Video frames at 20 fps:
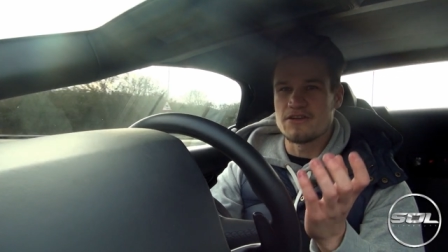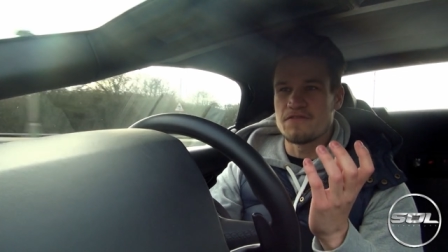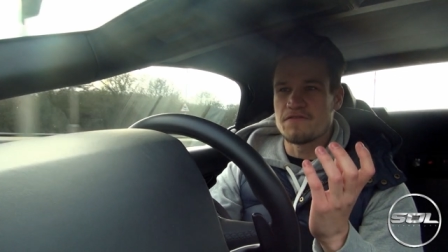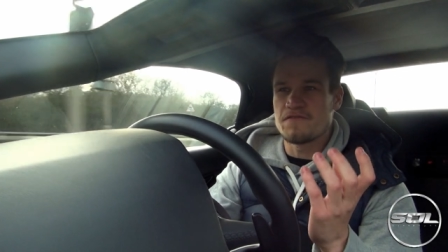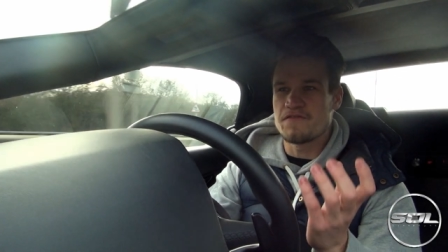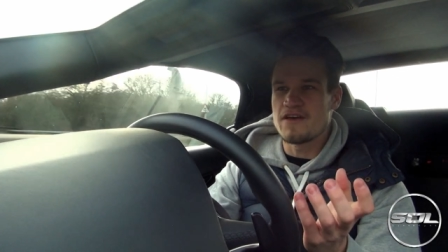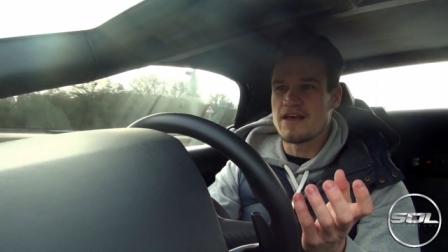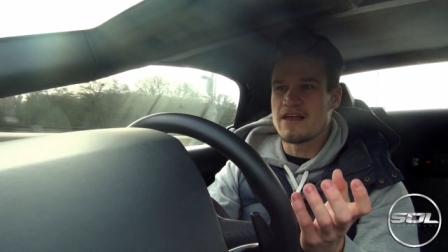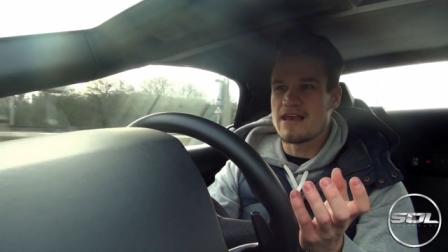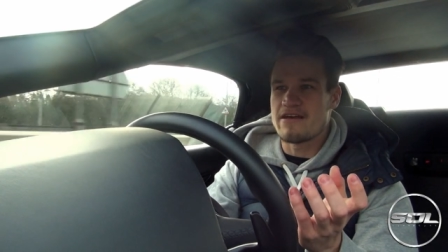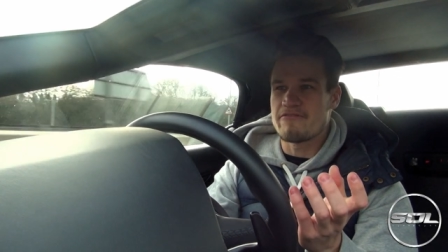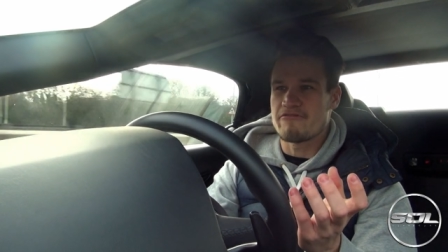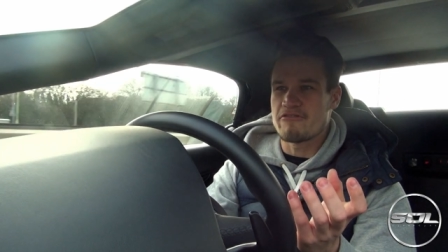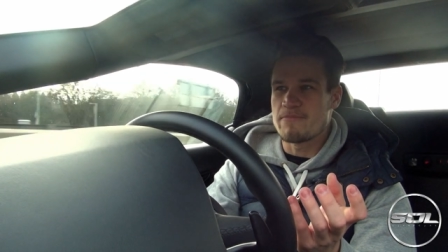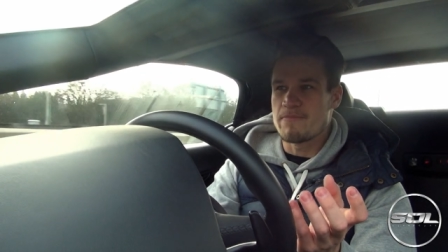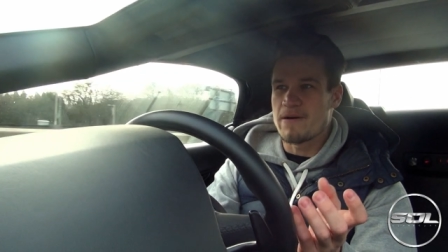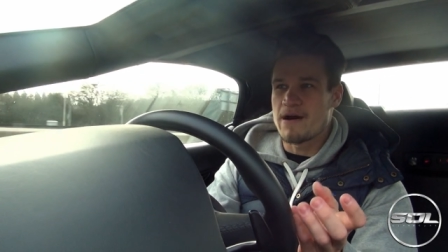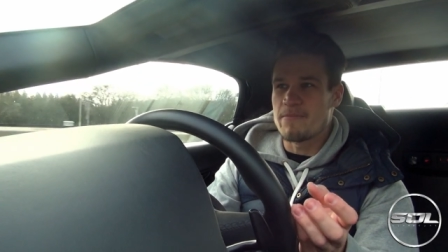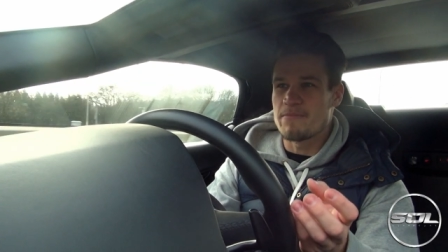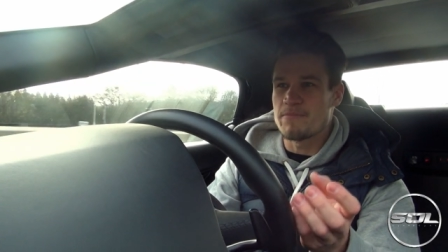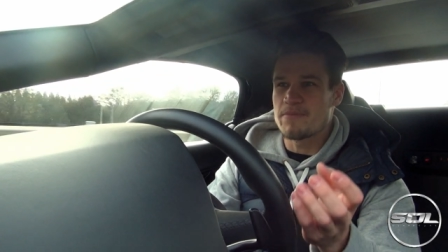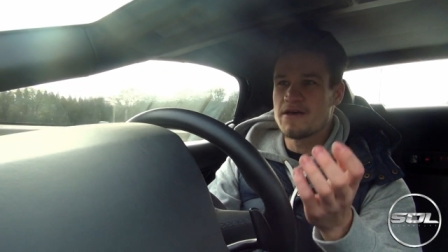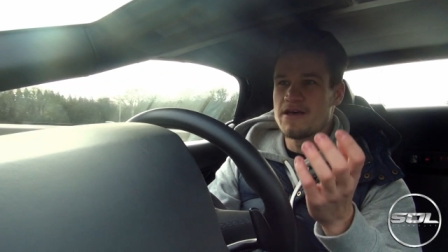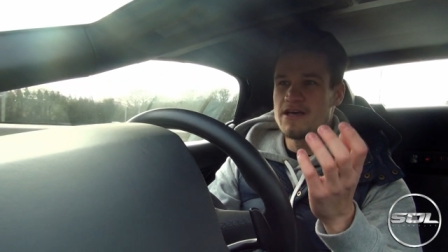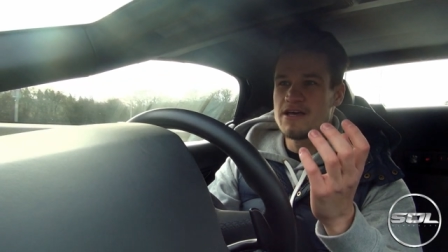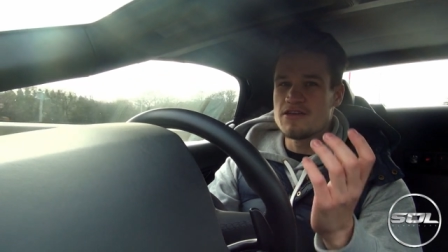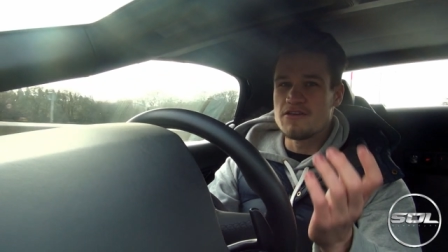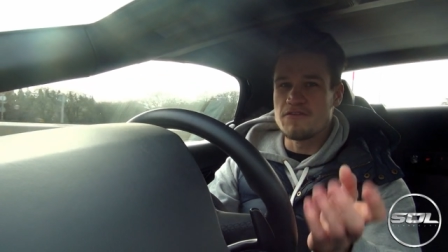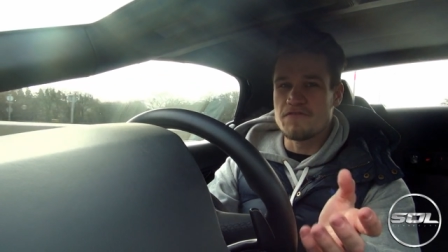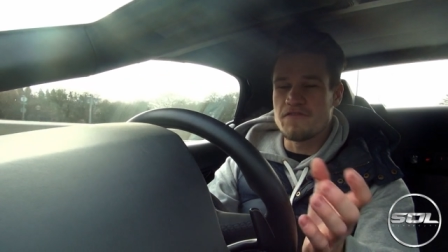You feel every bump,
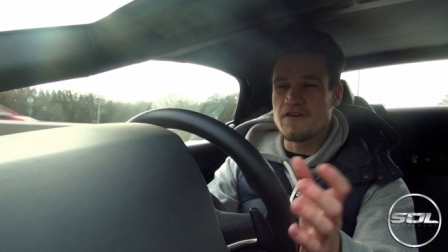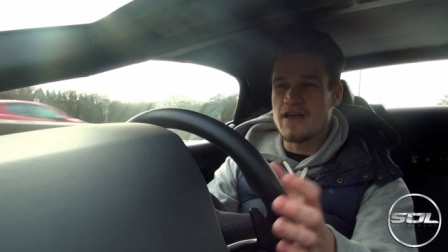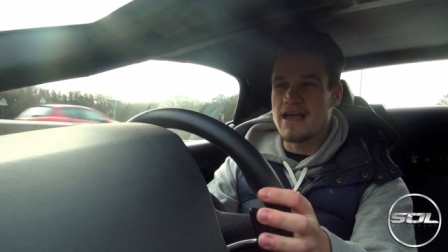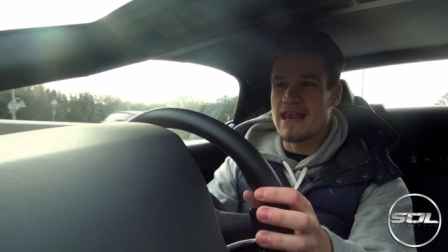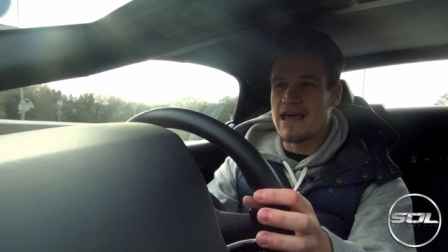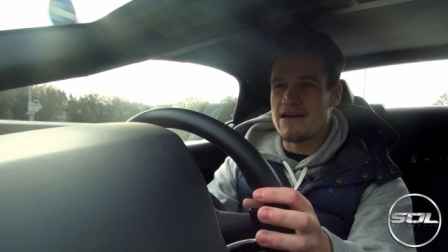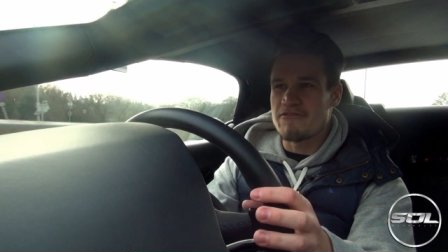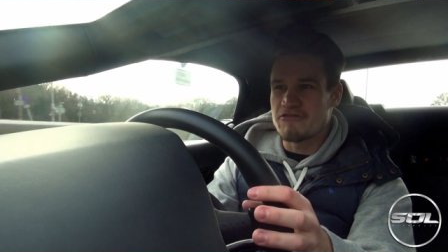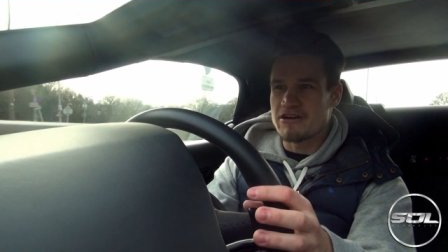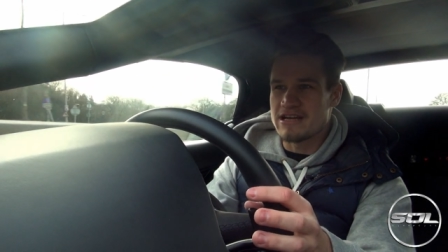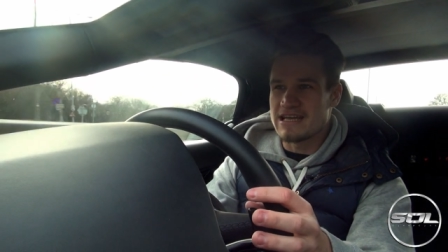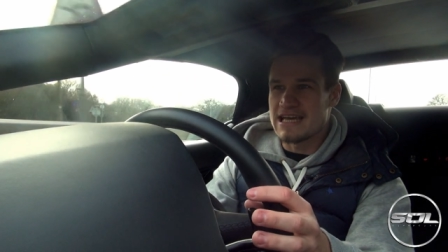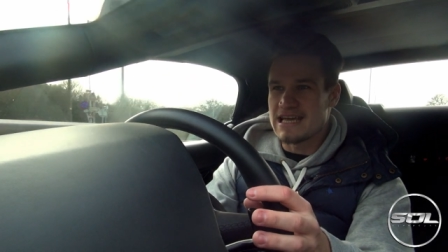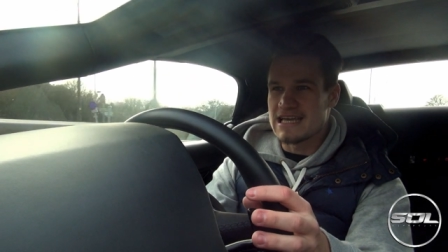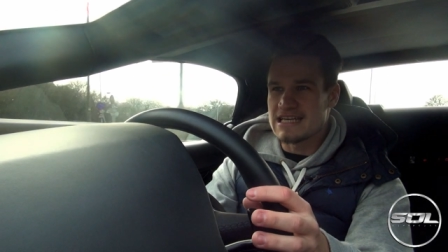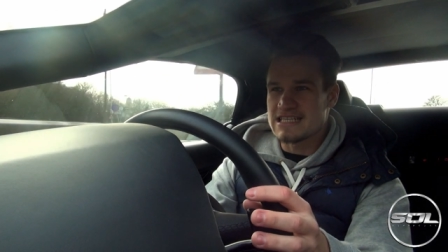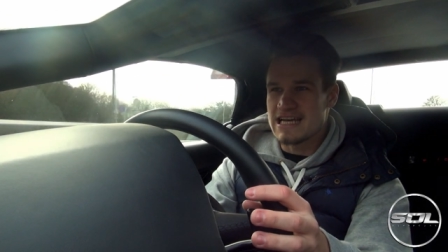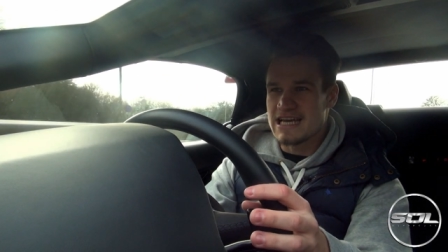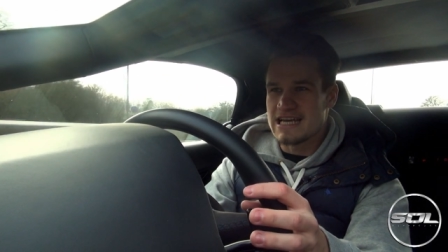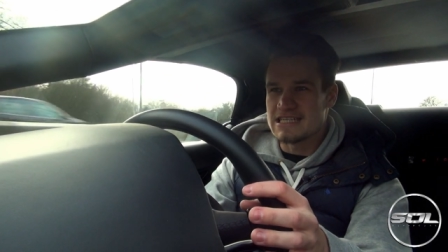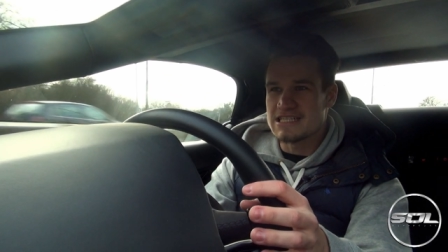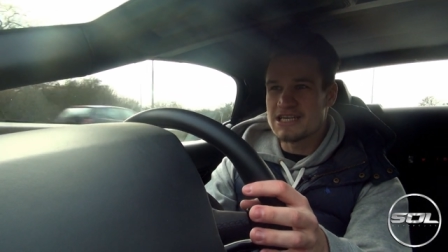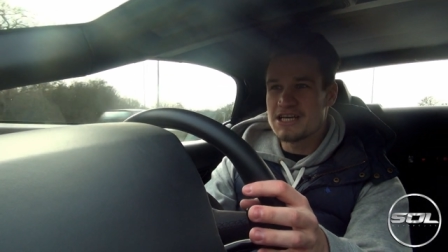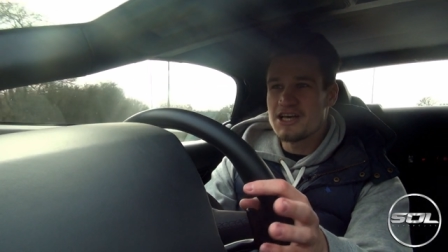you feel every gear change,